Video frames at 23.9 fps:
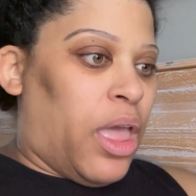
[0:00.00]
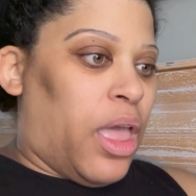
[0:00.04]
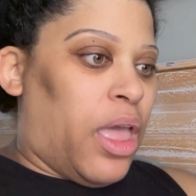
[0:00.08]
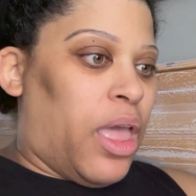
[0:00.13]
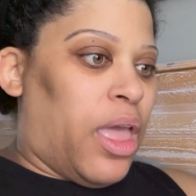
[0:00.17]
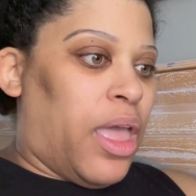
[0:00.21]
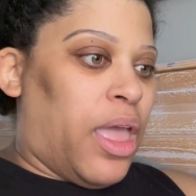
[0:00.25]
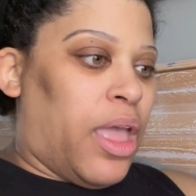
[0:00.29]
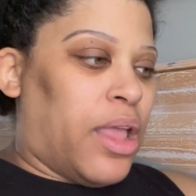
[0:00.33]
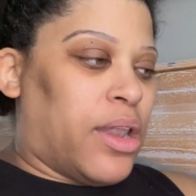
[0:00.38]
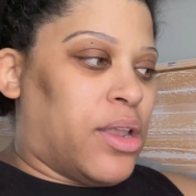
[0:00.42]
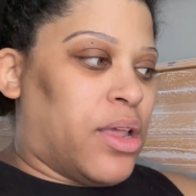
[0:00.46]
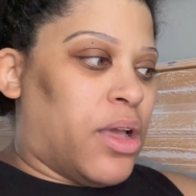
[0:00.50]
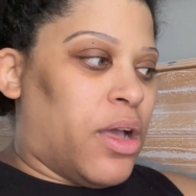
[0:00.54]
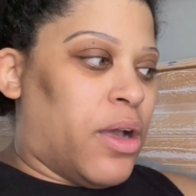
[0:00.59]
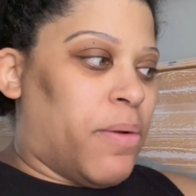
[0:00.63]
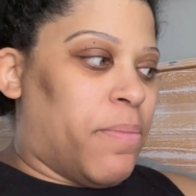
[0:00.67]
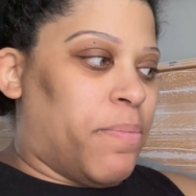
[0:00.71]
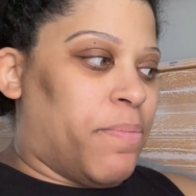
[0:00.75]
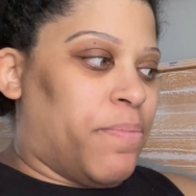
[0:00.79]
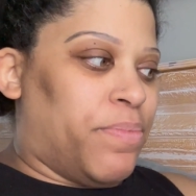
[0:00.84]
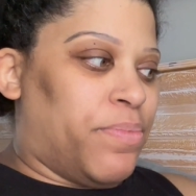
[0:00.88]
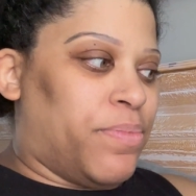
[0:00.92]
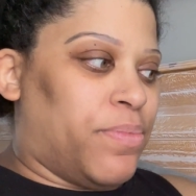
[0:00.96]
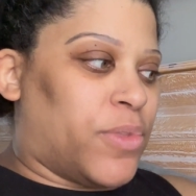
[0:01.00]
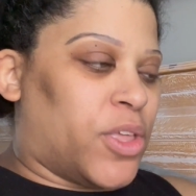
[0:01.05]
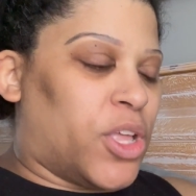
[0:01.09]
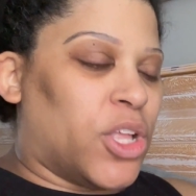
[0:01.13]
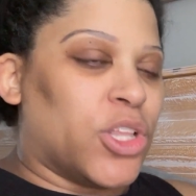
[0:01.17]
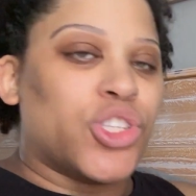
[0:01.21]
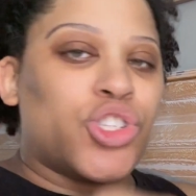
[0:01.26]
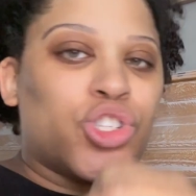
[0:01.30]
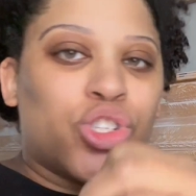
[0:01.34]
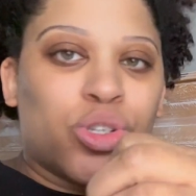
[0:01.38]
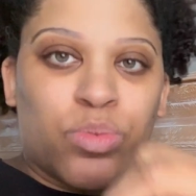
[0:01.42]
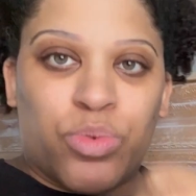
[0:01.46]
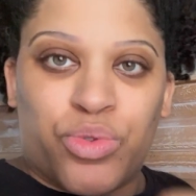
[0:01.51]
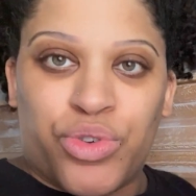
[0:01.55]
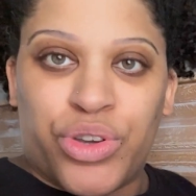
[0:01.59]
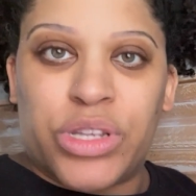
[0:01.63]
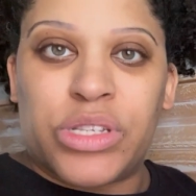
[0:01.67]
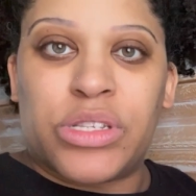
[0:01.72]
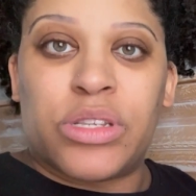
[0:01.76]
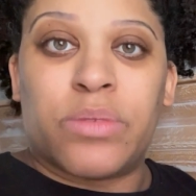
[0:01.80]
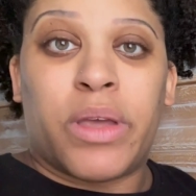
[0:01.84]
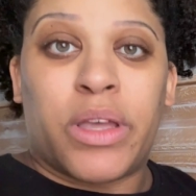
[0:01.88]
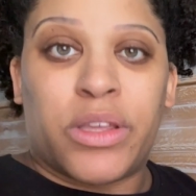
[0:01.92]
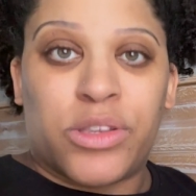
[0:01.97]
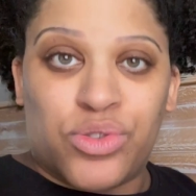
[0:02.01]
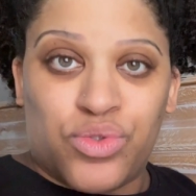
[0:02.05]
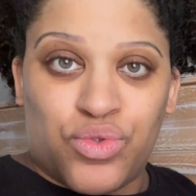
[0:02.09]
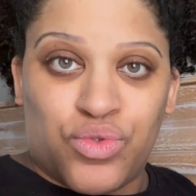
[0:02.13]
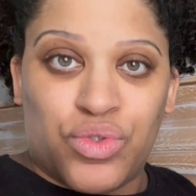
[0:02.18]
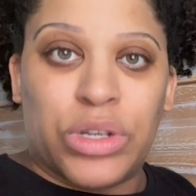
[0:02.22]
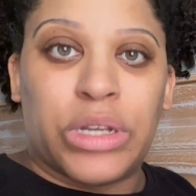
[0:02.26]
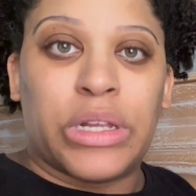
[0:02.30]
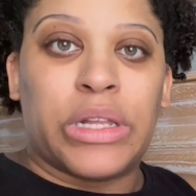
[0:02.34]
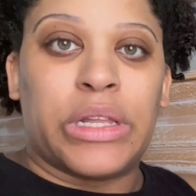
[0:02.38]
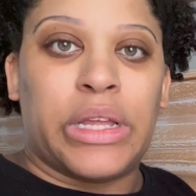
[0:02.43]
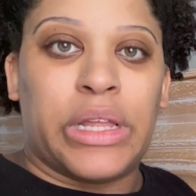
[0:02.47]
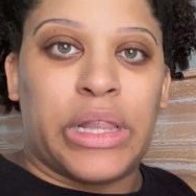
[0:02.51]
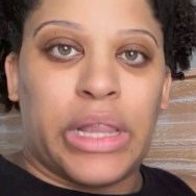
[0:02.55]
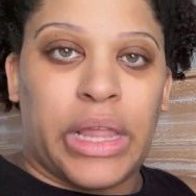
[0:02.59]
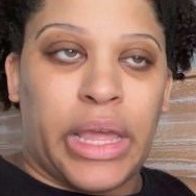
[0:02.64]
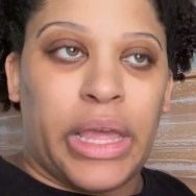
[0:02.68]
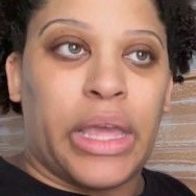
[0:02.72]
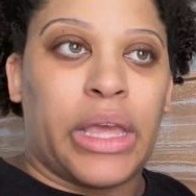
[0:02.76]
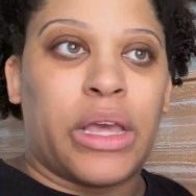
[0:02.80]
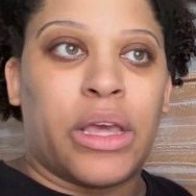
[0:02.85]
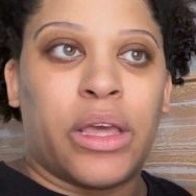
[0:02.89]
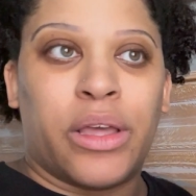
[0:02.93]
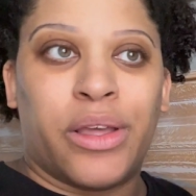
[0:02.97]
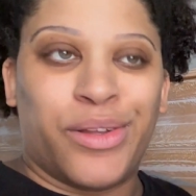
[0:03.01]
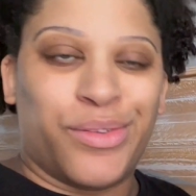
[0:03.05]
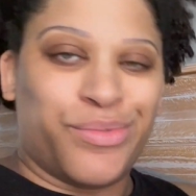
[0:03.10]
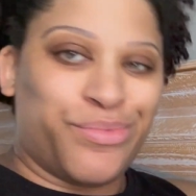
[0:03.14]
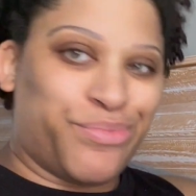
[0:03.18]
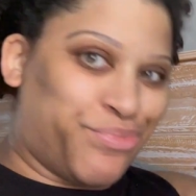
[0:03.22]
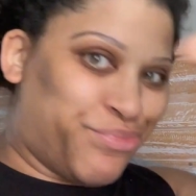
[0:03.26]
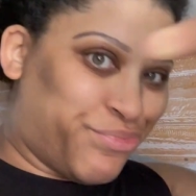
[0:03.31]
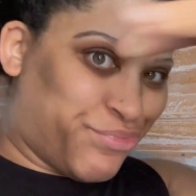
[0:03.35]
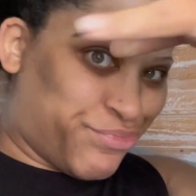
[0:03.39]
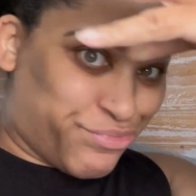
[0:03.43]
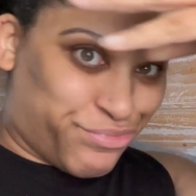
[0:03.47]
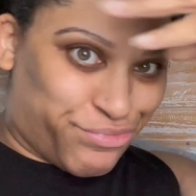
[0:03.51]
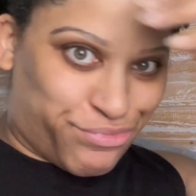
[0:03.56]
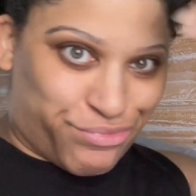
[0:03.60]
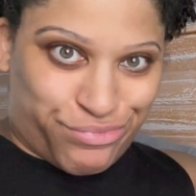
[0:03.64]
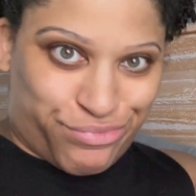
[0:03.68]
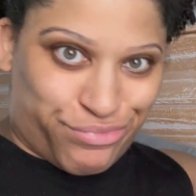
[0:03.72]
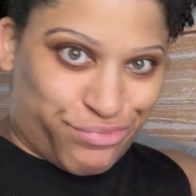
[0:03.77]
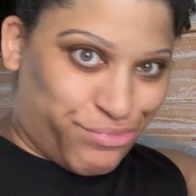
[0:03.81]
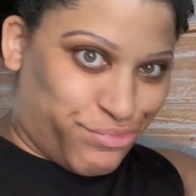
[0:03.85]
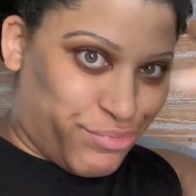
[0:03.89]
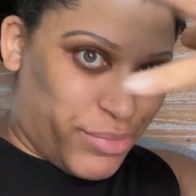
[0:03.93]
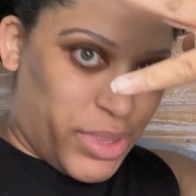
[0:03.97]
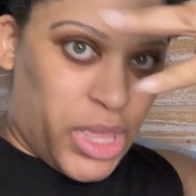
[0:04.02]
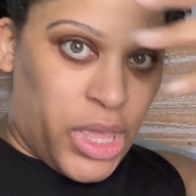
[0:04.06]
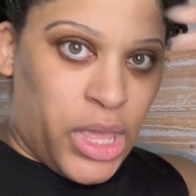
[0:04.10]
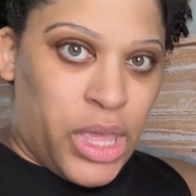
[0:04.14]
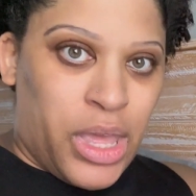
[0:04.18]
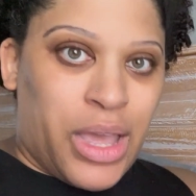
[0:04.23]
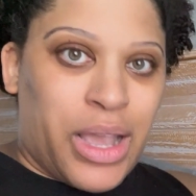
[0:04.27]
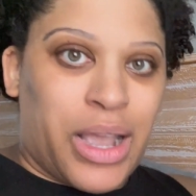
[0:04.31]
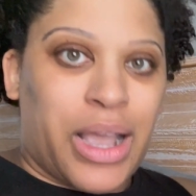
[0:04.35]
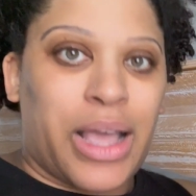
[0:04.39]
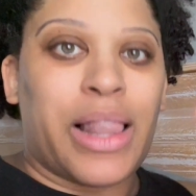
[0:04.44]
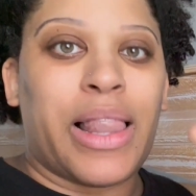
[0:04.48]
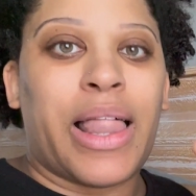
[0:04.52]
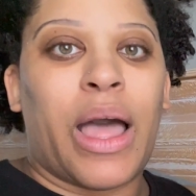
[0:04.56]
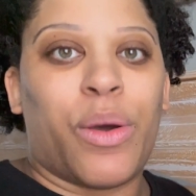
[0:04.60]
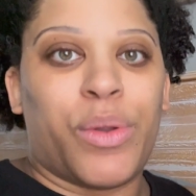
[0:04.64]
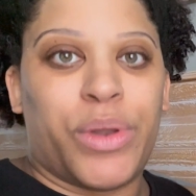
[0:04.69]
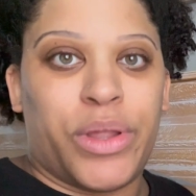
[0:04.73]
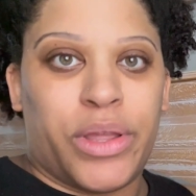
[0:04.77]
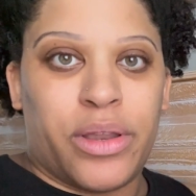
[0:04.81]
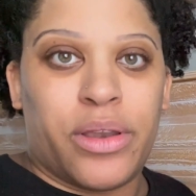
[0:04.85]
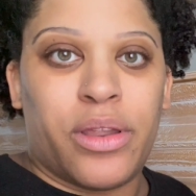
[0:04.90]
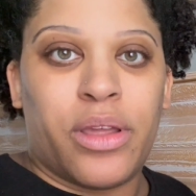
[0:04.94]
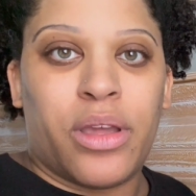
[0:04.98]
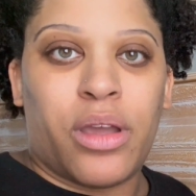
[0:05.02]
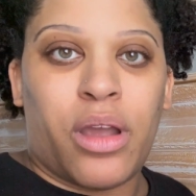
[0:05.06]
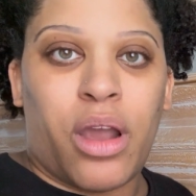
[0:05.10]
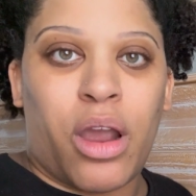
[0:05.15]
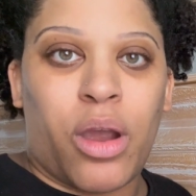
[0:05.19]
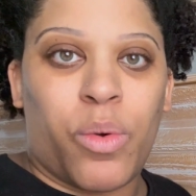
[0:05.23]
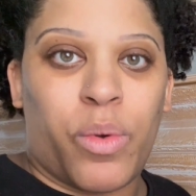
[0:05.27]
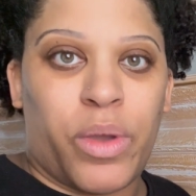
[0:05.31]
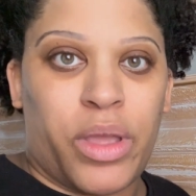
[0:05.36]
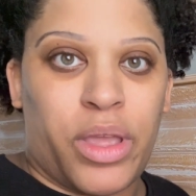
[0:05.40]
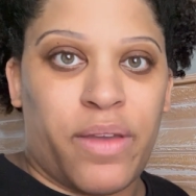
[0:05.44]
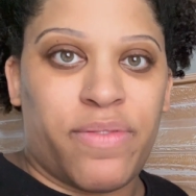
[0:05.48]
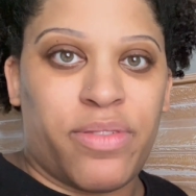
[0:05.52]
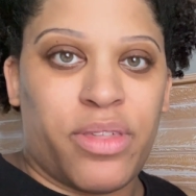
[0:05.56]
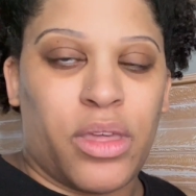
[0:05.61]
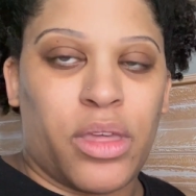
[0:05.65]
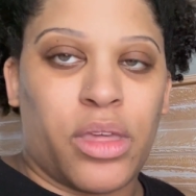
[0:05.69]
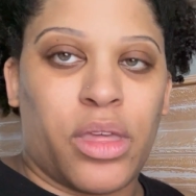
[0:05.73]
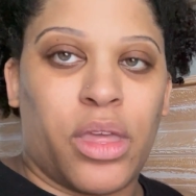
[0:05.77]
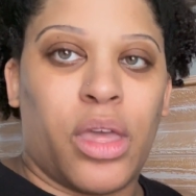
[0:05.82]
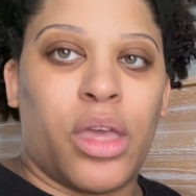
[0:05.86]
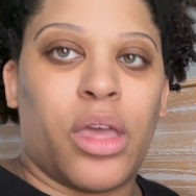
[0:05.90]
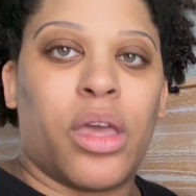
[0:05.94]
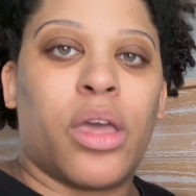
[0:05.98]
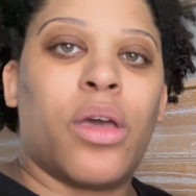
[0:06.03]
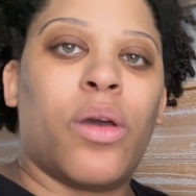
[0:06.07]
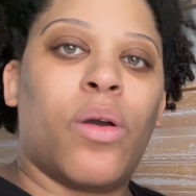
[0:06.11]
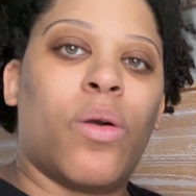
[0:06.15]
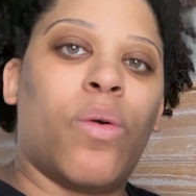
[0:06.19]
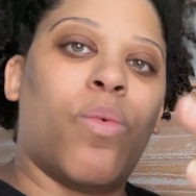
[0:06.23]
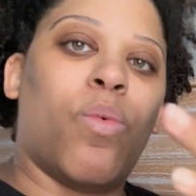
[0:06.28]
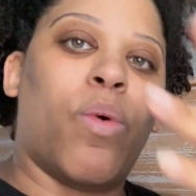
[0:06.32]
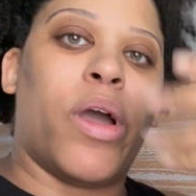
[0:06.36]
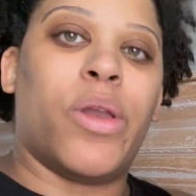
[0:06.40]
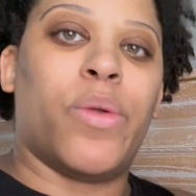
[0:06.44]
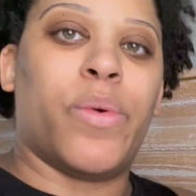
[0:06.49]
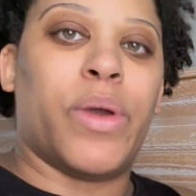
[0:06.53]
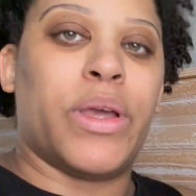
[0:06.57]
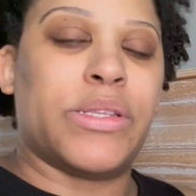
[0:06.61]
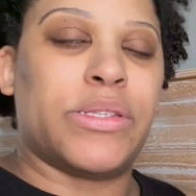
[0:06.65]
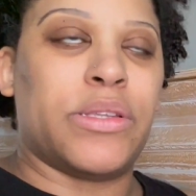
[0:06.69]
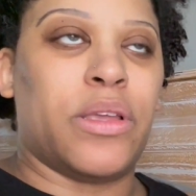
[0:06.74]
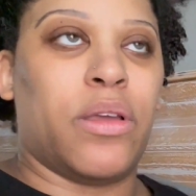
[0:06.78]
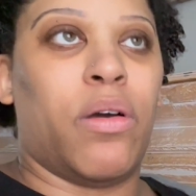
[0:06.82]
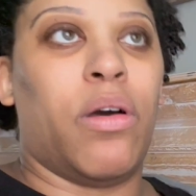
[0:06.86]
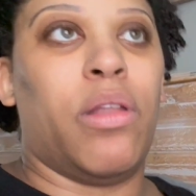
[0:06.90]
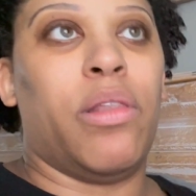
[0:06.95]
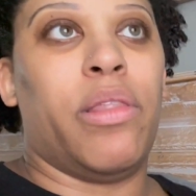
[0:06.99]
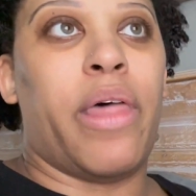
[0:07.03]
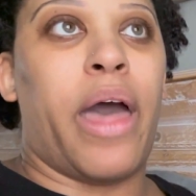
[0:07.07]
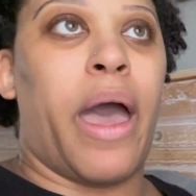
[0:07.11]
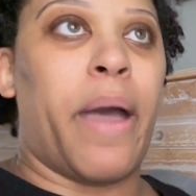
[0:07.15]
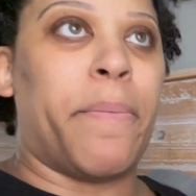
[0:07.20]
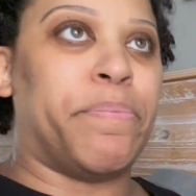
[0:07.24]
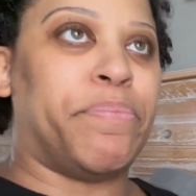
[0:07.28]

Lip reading: And consumerism has really like clouded our way of thinking. Why do I say all of that?